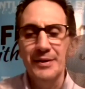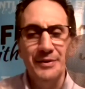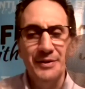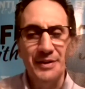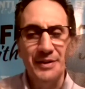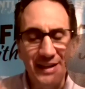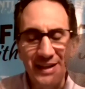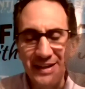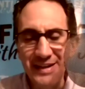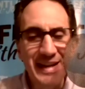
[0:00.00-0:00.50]

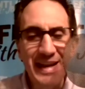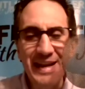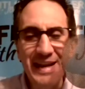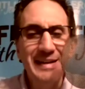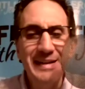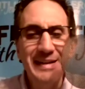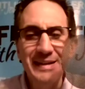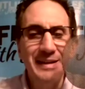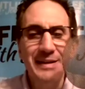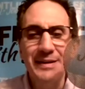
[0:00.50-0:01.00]
the
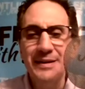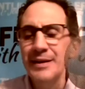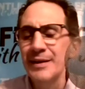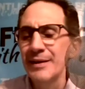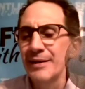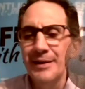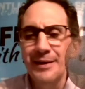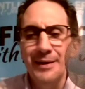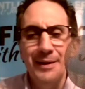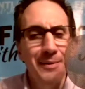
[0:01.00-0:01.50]
Canadian
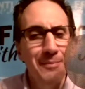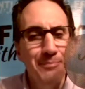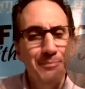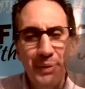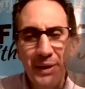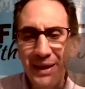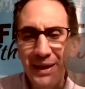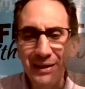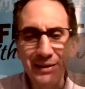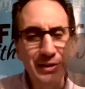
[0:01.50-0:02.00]

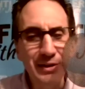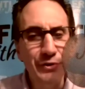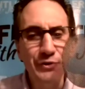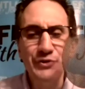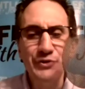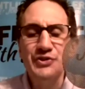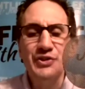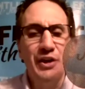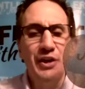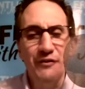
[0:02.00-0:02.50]

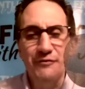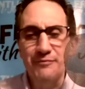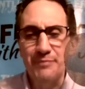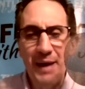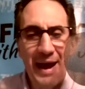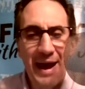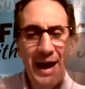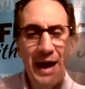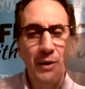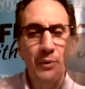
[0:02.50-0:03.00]
pillars of
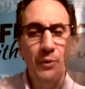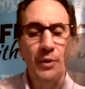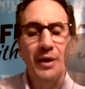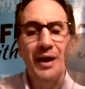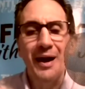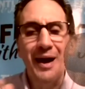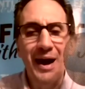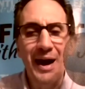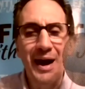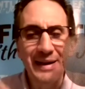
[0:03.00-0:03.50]

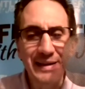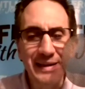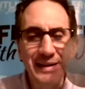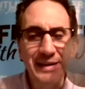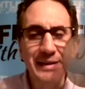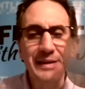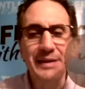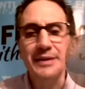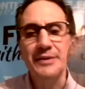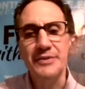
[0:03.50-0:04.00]
power,
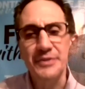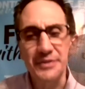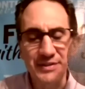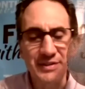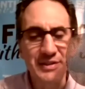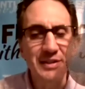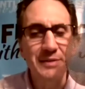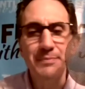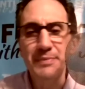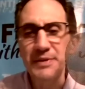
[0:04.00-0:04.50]
i.e., the
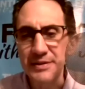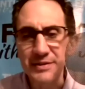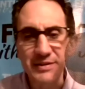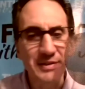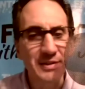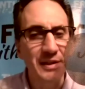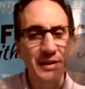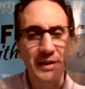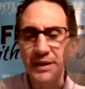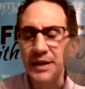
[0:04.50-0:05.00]

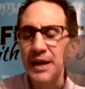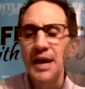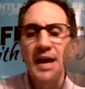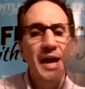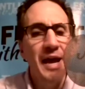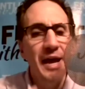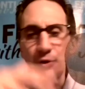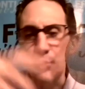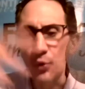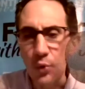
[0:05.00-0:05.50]
CBC
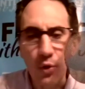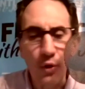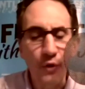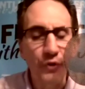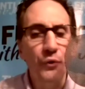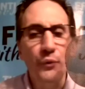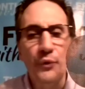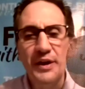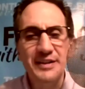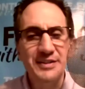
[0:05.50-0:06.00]
and all
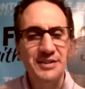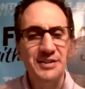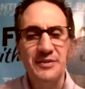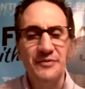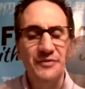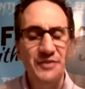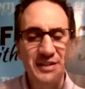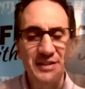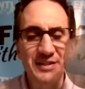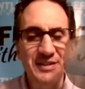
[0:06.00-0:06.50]
the rest
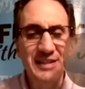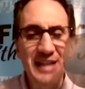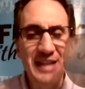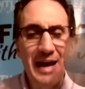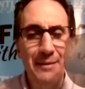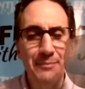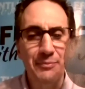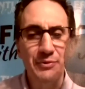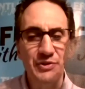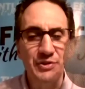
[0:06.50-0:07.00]
of the
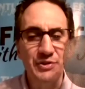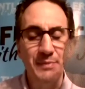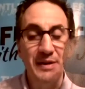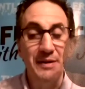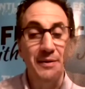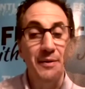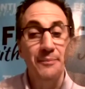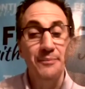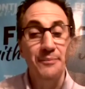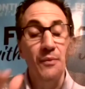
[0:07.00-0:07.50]

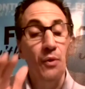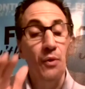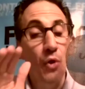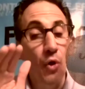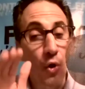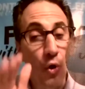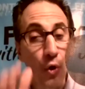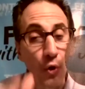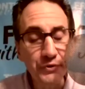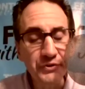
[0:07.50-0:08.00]
establishment.
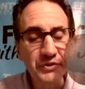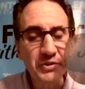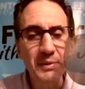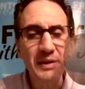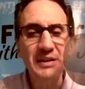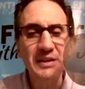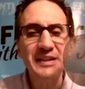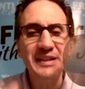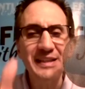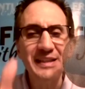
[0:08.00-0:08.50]

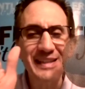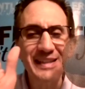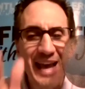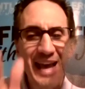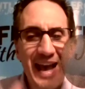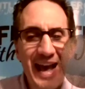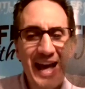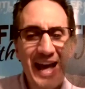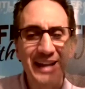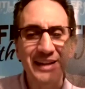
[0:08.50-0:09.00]
Ultimately,
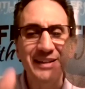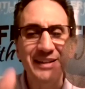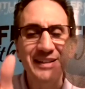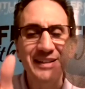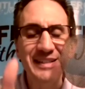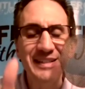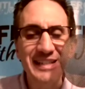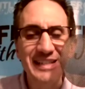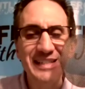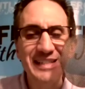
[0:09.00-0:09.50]
Canada
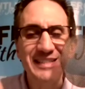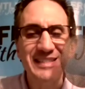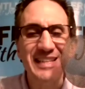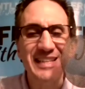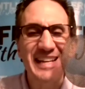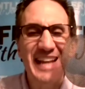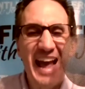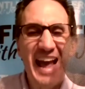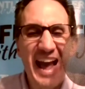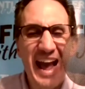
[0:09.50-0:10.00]
needs
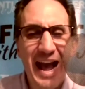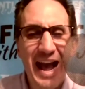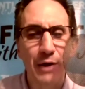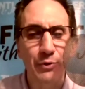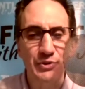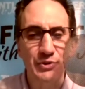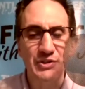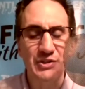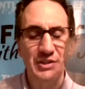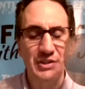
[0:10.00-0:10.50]
an
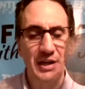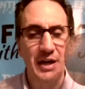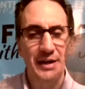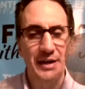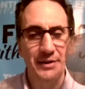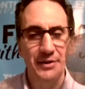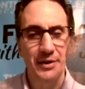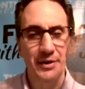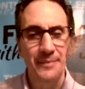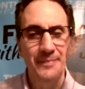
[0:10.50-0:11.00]

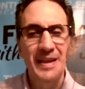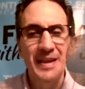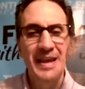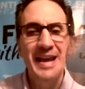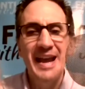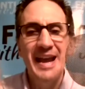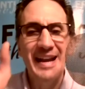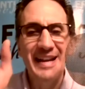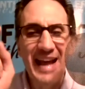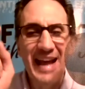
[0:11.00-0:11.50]
outsider.
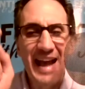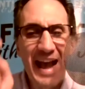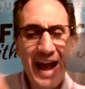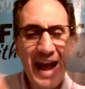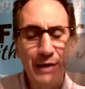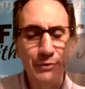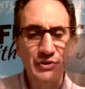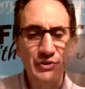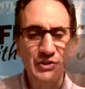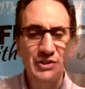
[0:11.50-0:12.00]
An
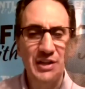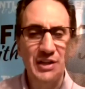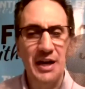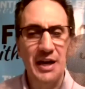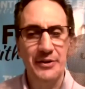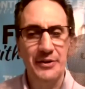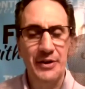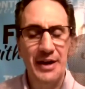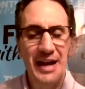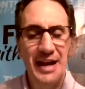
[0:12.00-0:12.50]

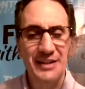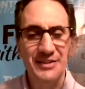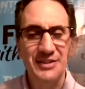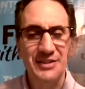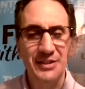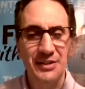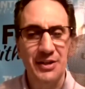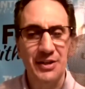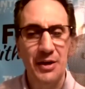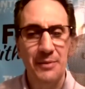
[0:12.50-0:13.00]
outsider has
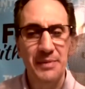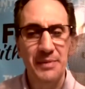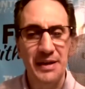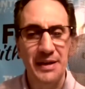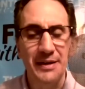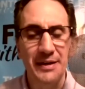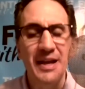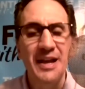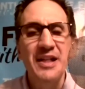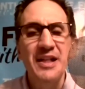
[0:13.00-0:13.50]
to come
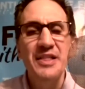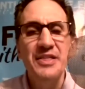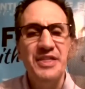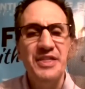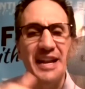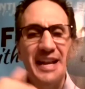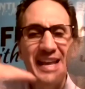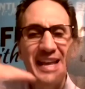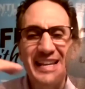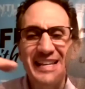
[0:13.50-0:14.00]
in
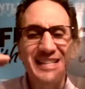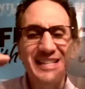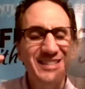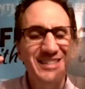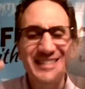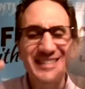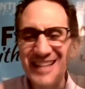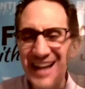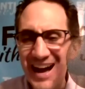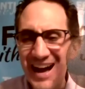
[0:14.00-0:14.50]
that is
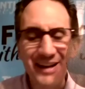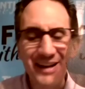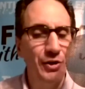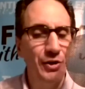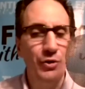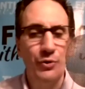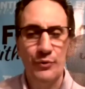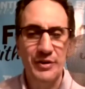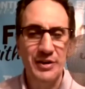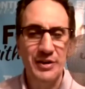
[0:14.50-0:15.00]
not a
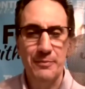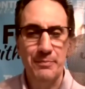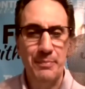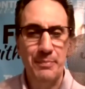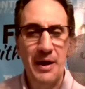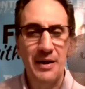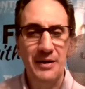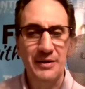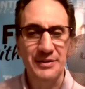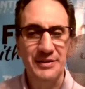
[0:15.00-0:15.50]
career
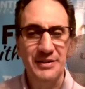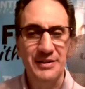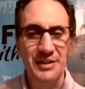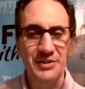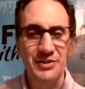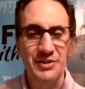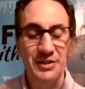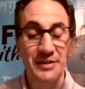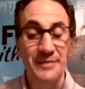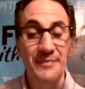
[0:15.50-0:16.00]

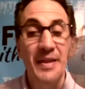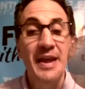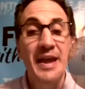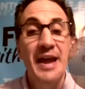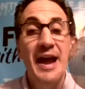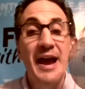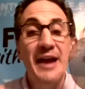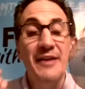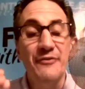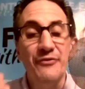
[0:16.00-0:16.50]
politician.
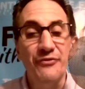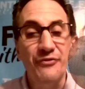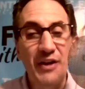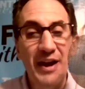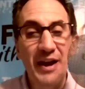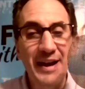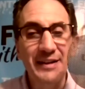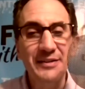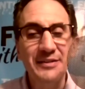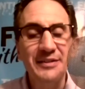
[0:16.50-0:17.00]
And
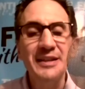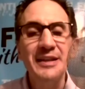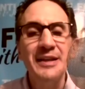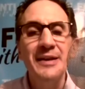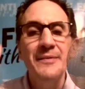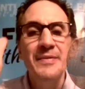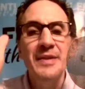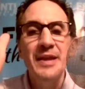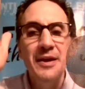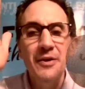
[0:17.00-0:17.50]
frankly,
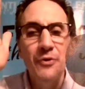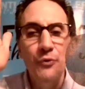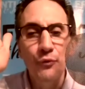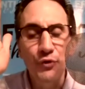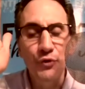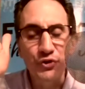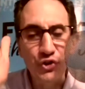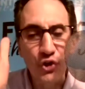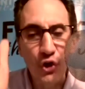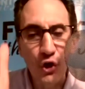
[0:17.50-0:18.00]

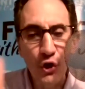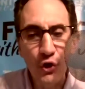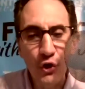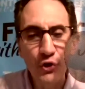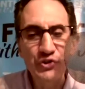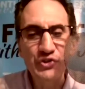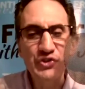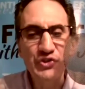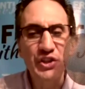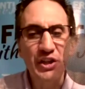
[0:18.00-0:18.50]

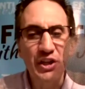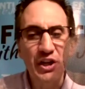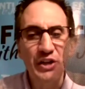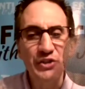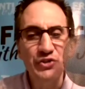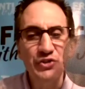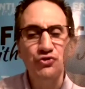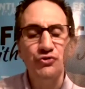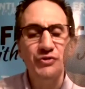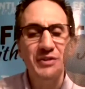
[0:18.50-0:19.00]
returns the
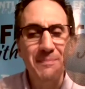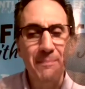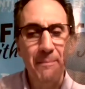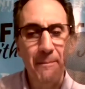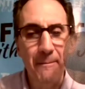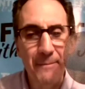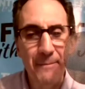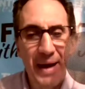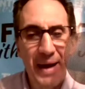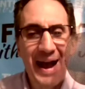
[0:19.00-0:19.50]
country
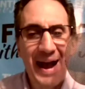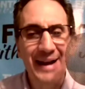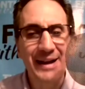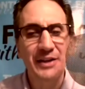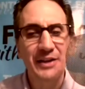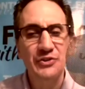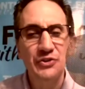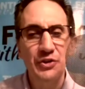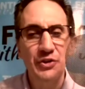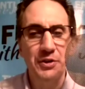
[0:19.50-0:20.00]

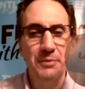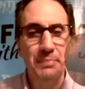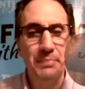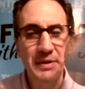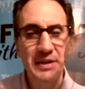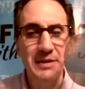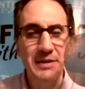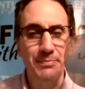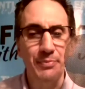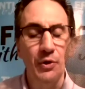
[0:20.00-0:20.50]
back to the
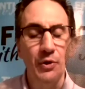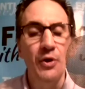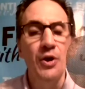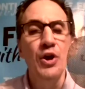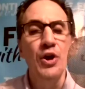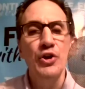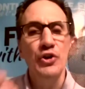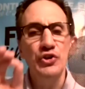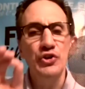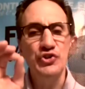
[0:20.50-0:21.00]
people.
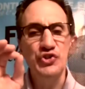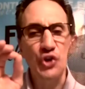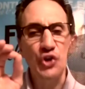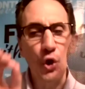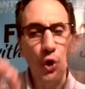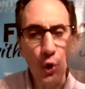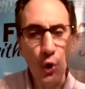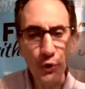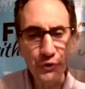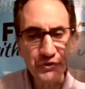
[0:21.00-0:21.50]
Because
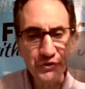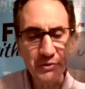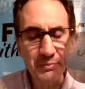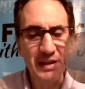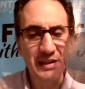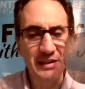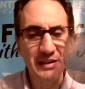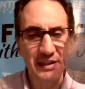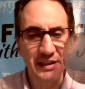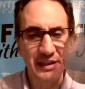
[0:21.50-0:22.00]

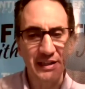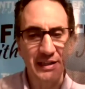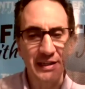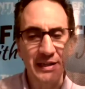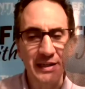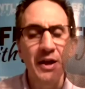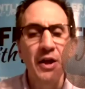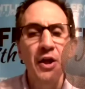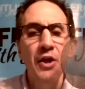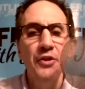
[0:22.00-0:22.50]

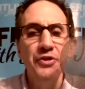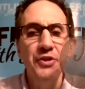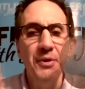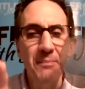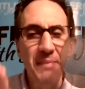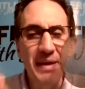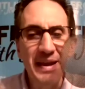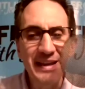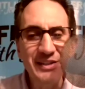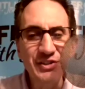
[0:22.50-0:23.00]
ultimately, the
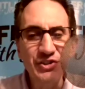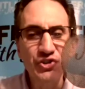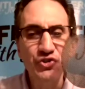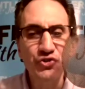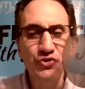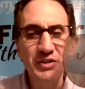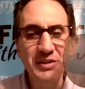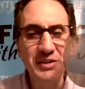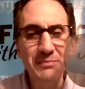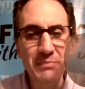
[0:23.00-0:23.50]

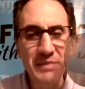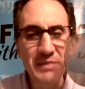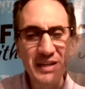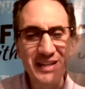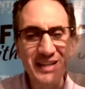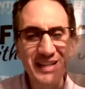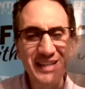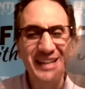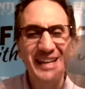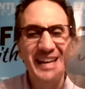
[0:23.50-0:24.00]
mainstream
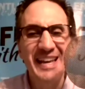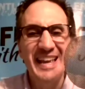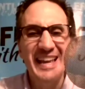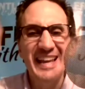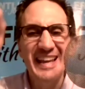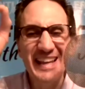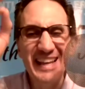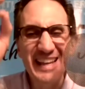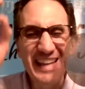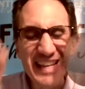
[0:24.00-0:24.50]
media
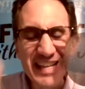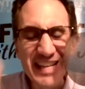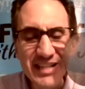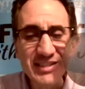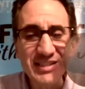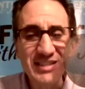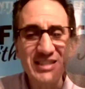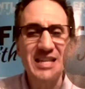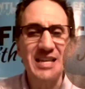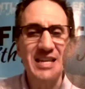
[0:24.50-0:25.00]

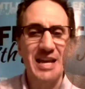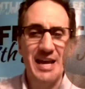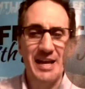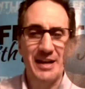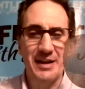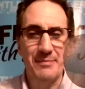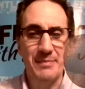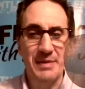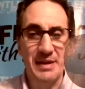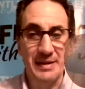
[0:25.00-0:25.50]
is the
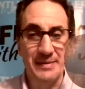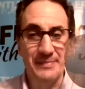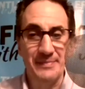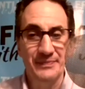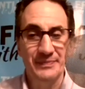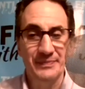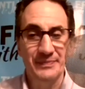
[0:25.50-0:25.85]
enemy